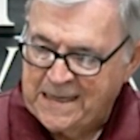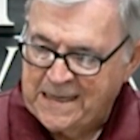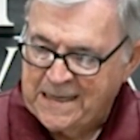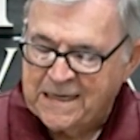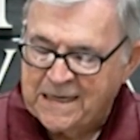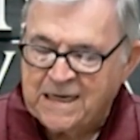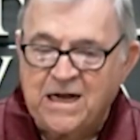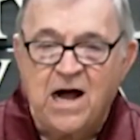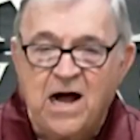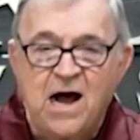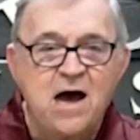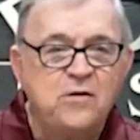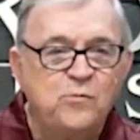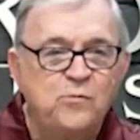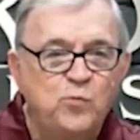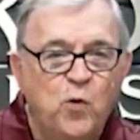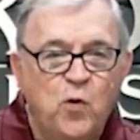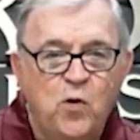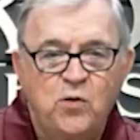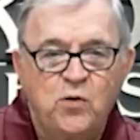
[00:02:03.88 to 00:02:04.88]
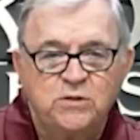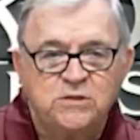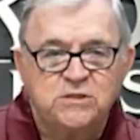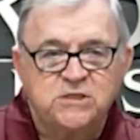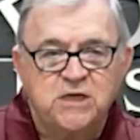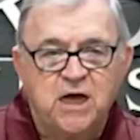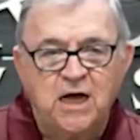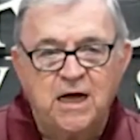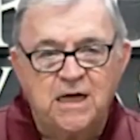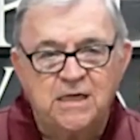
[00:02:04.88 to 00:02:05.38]
God wants
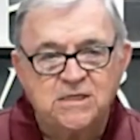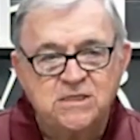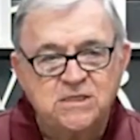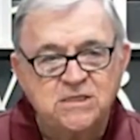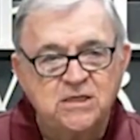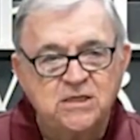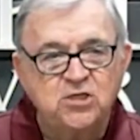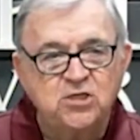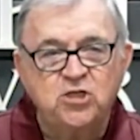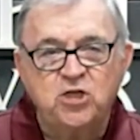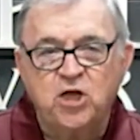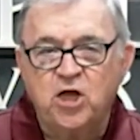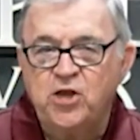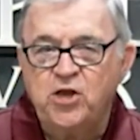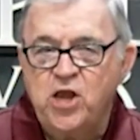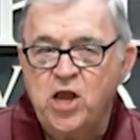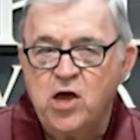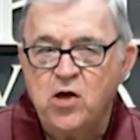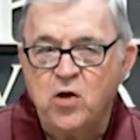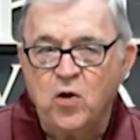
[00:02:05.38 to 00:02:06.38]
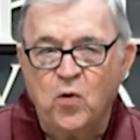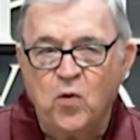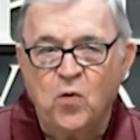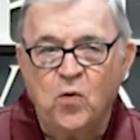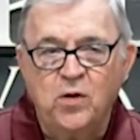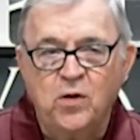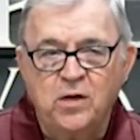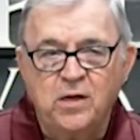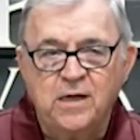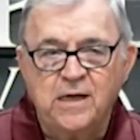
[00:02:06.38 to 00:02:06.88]
us to know
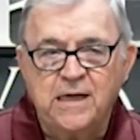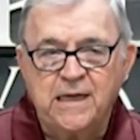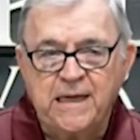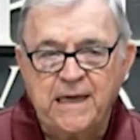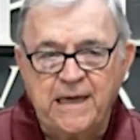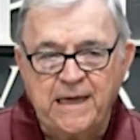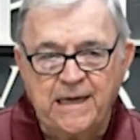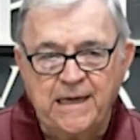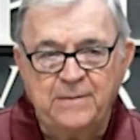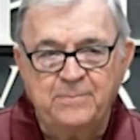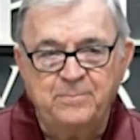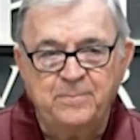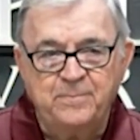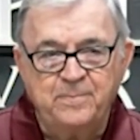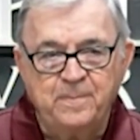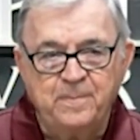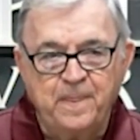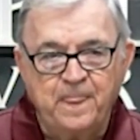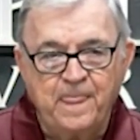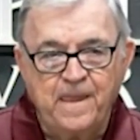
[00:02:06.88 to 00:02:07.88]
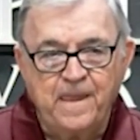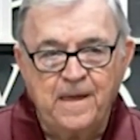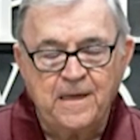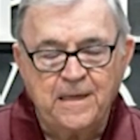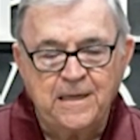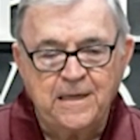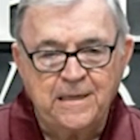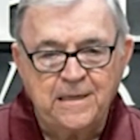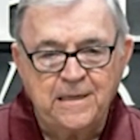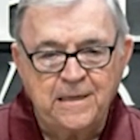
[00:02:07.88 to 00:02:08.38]
Him.
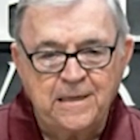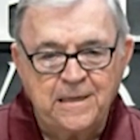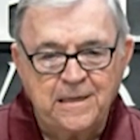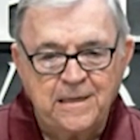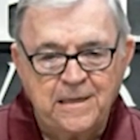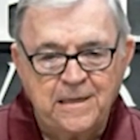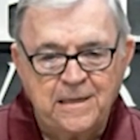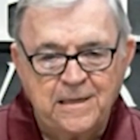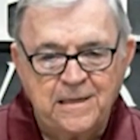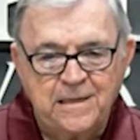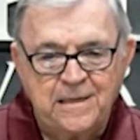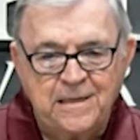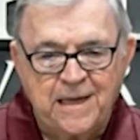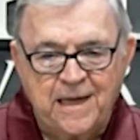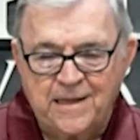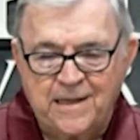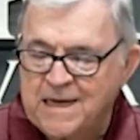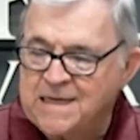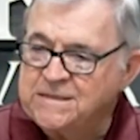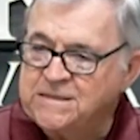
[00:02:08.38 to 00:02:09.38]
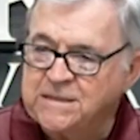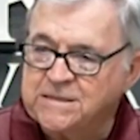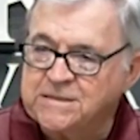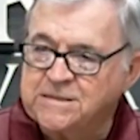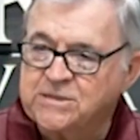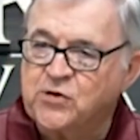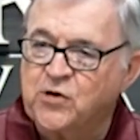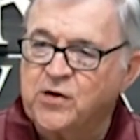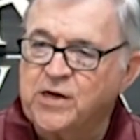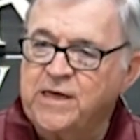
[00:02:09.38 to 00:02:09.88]
Now, that's
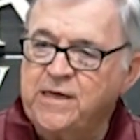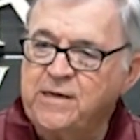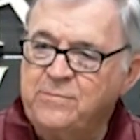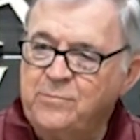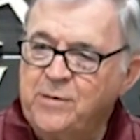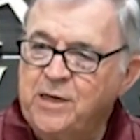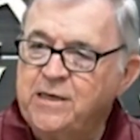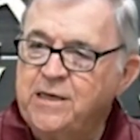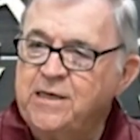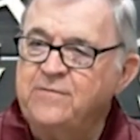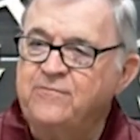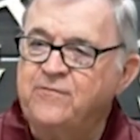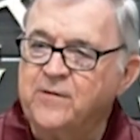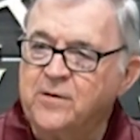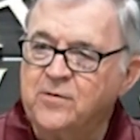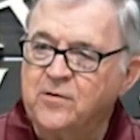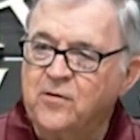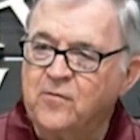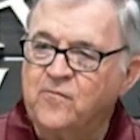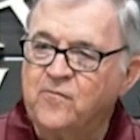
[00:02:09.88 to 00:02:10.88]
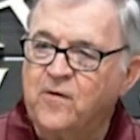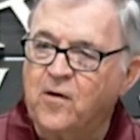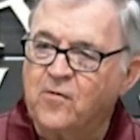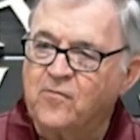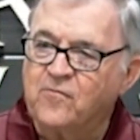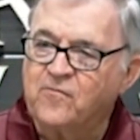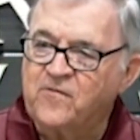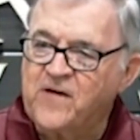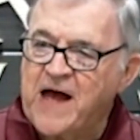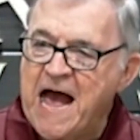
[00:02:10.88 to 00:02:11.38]
extremely difficult for
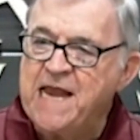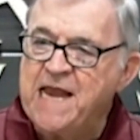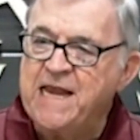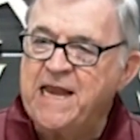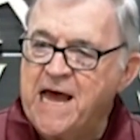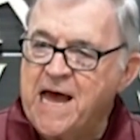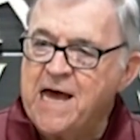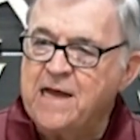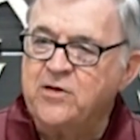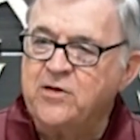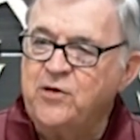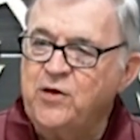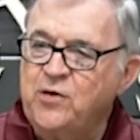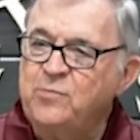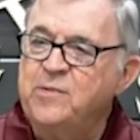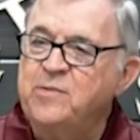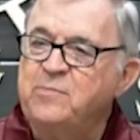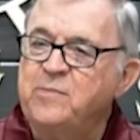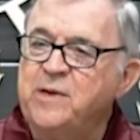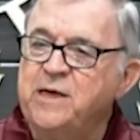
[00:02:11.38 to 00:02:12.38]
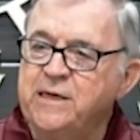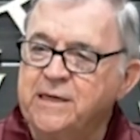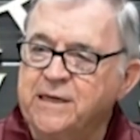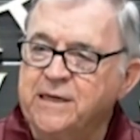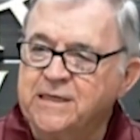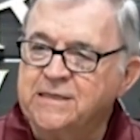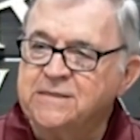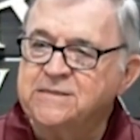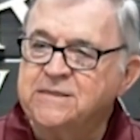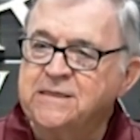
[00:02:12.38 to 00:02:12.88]
finite human
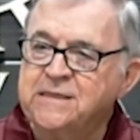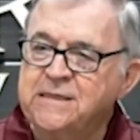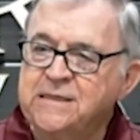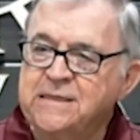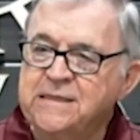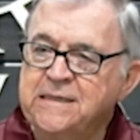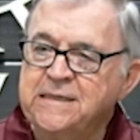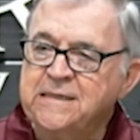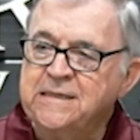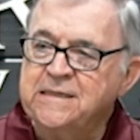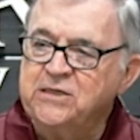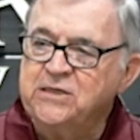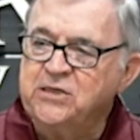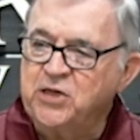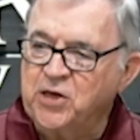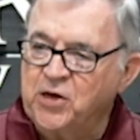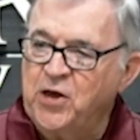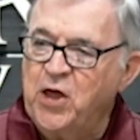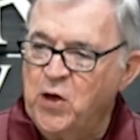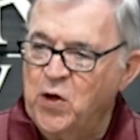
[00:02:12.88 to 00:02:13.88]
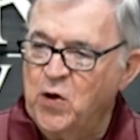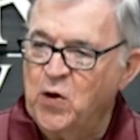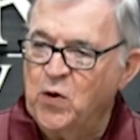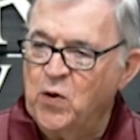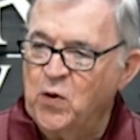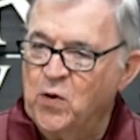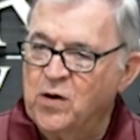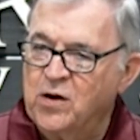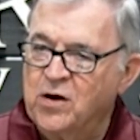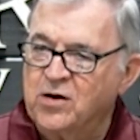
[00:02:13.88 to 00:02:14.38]
beings to know
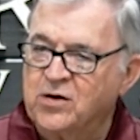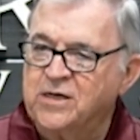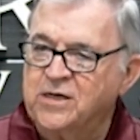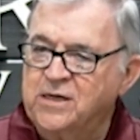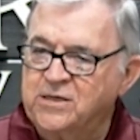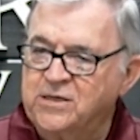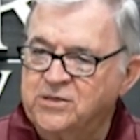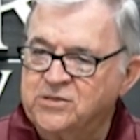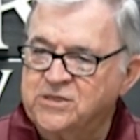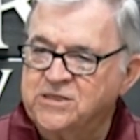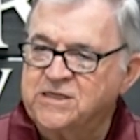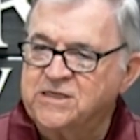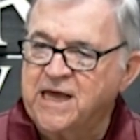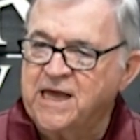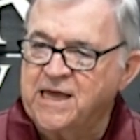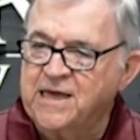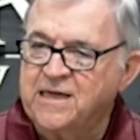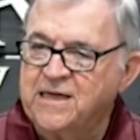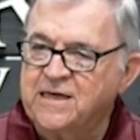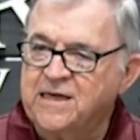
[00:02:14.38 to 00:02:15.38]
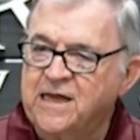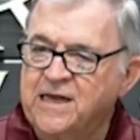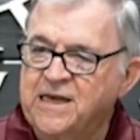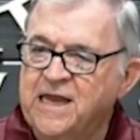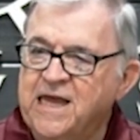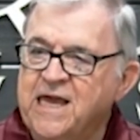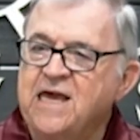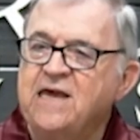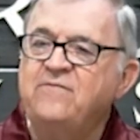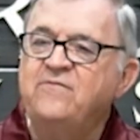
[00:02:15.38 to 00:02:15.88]
or to understand an
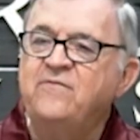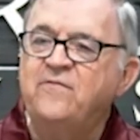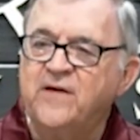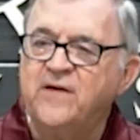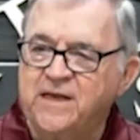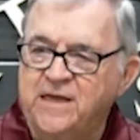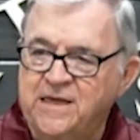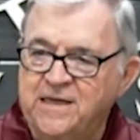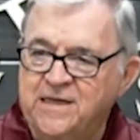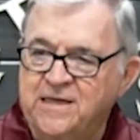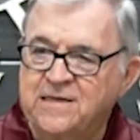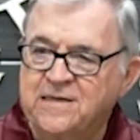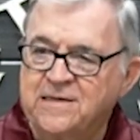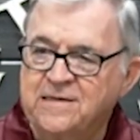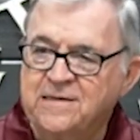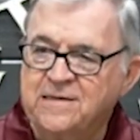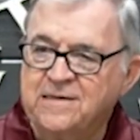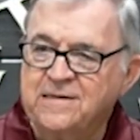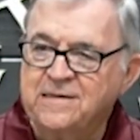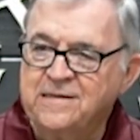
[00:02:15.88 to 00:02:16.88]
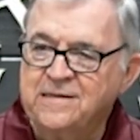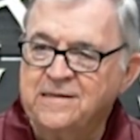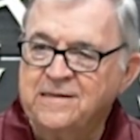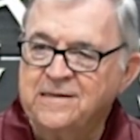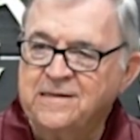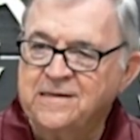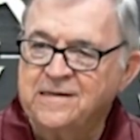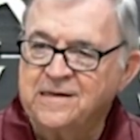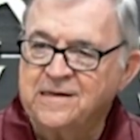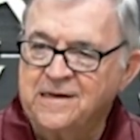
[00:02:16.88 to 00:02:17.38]
infinite
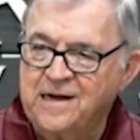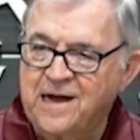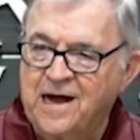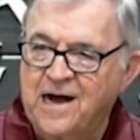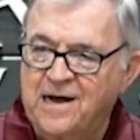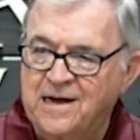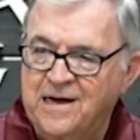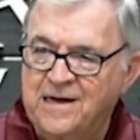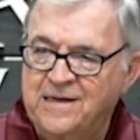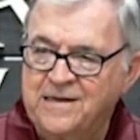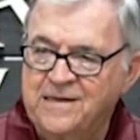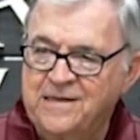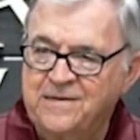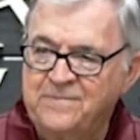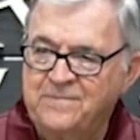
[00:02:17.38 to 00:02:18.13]
God.